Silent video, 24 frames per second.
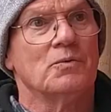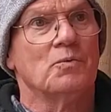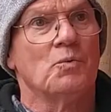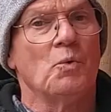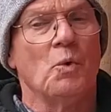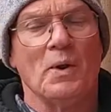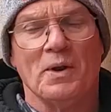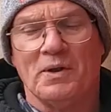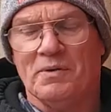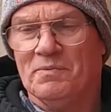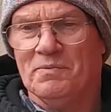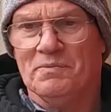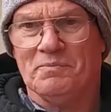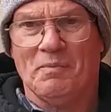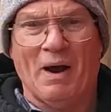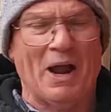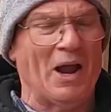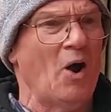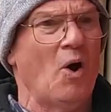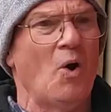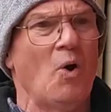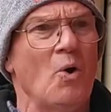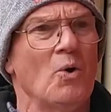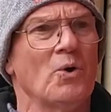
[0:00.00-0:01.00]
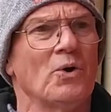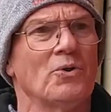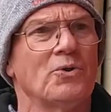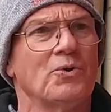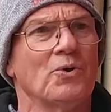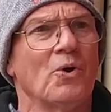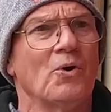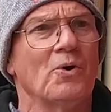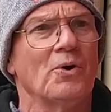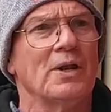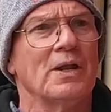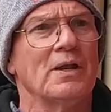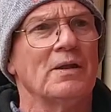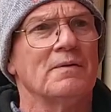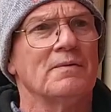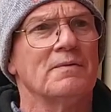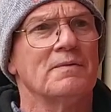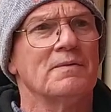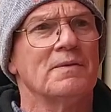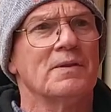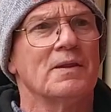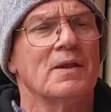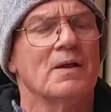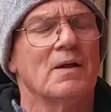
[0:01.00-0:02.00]
with my own authority?
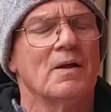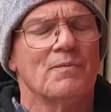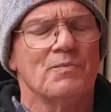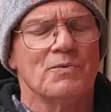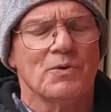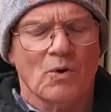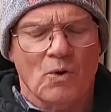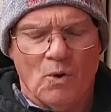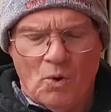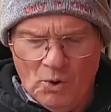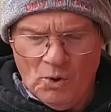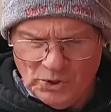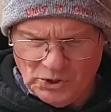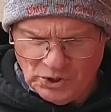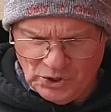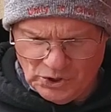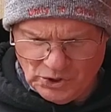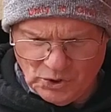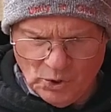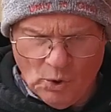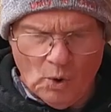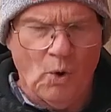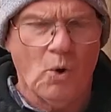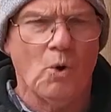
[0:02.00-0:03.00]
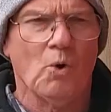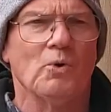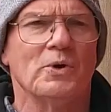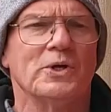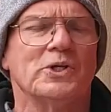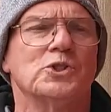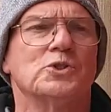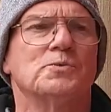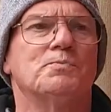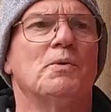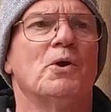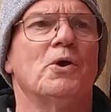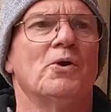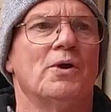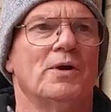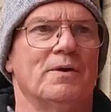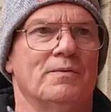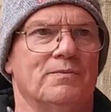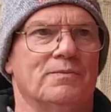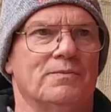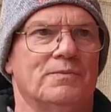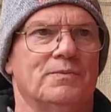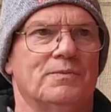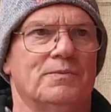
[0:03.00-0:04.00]
Or is this the Holy
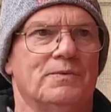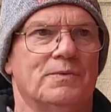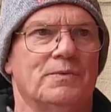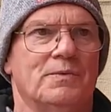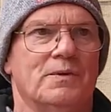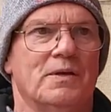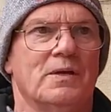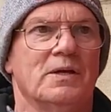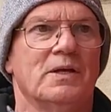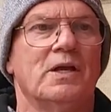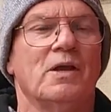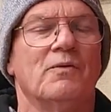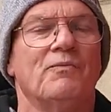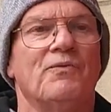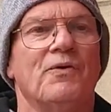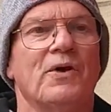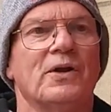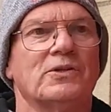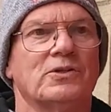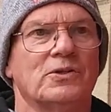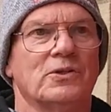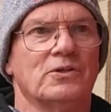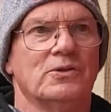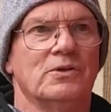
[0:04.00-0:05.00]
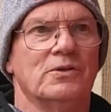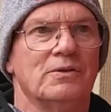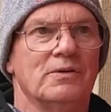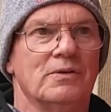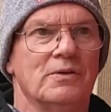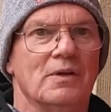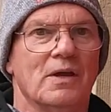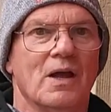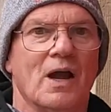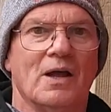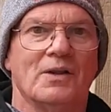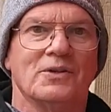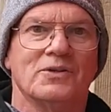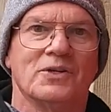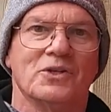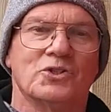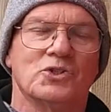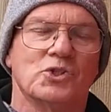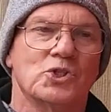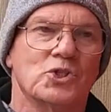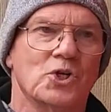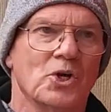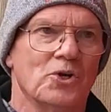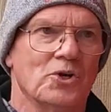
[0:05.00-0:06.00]
Spirit convicting the
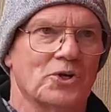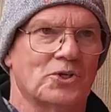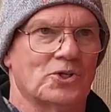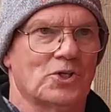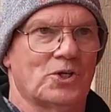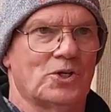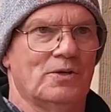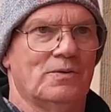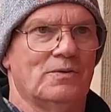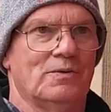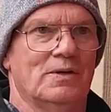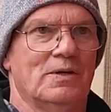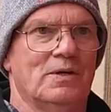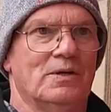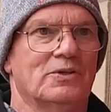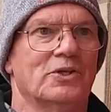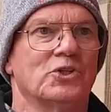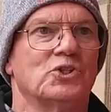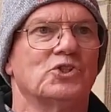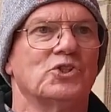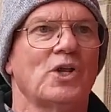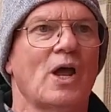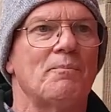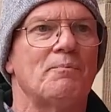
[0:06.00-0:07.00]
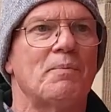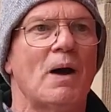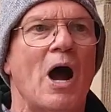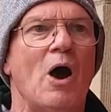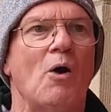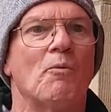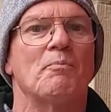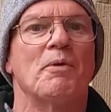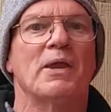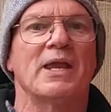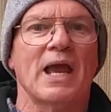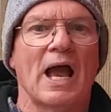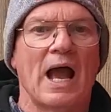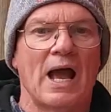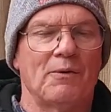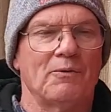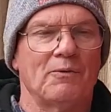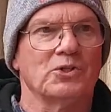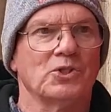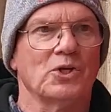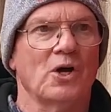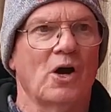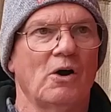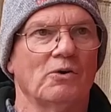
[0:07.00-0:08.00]
church to step out beyond
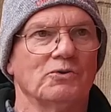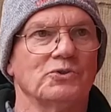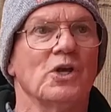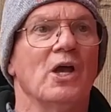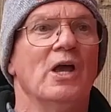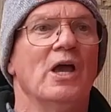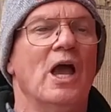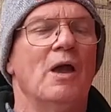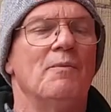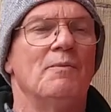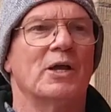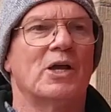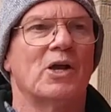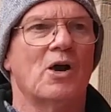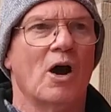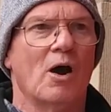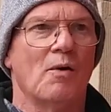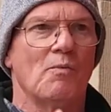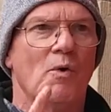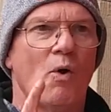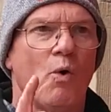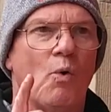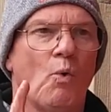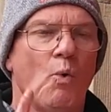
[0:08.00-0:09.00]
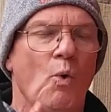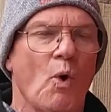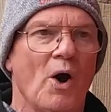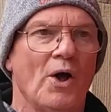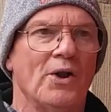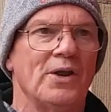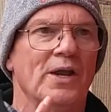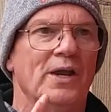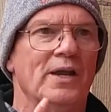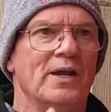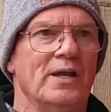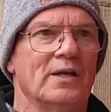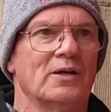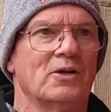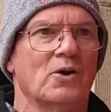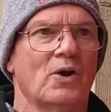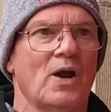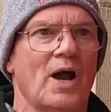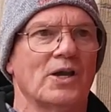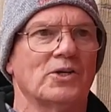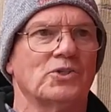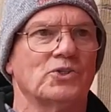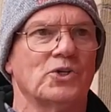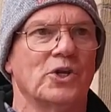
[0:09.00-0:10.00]
themselves and become one in
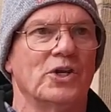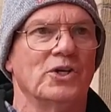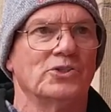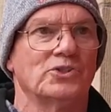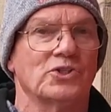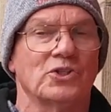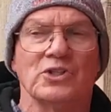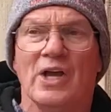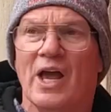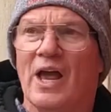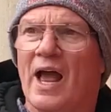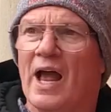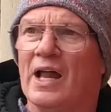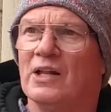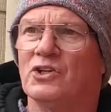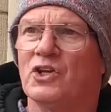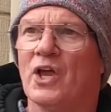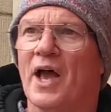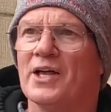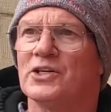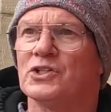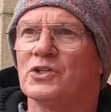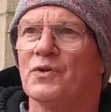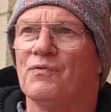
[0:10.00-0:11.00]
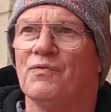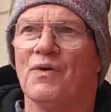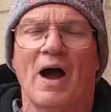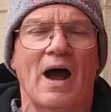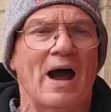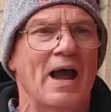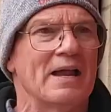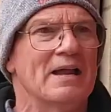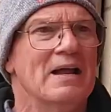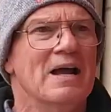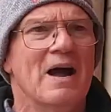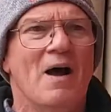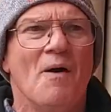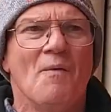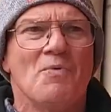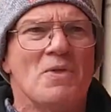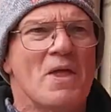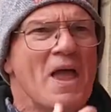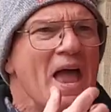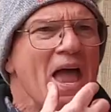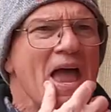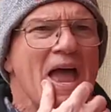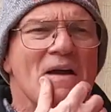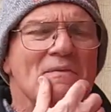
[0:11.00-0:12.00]
Christ Jesus and testify
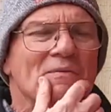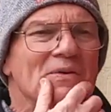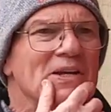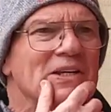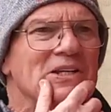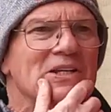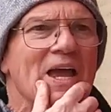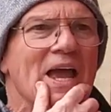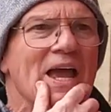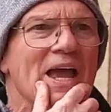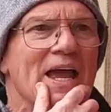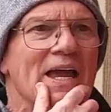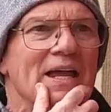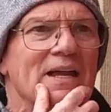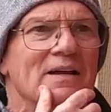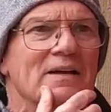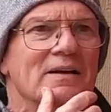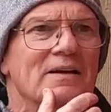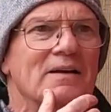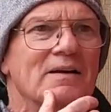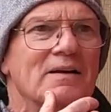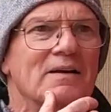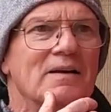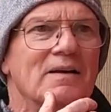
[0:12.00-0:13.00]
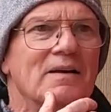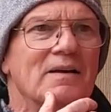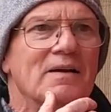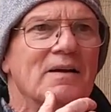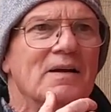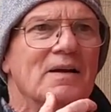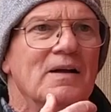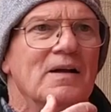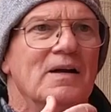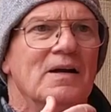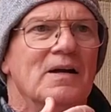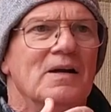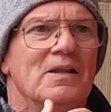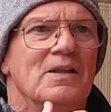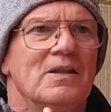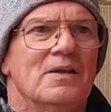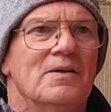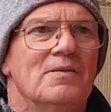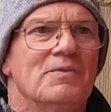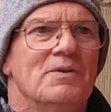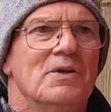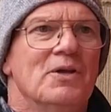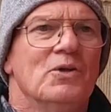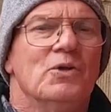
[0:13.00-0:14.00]
every day?
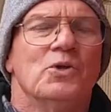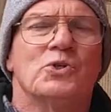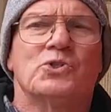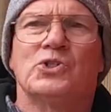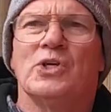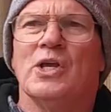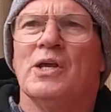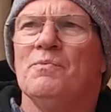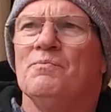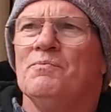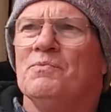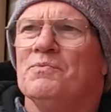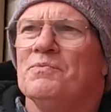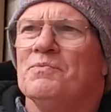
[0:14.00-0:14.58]
You see,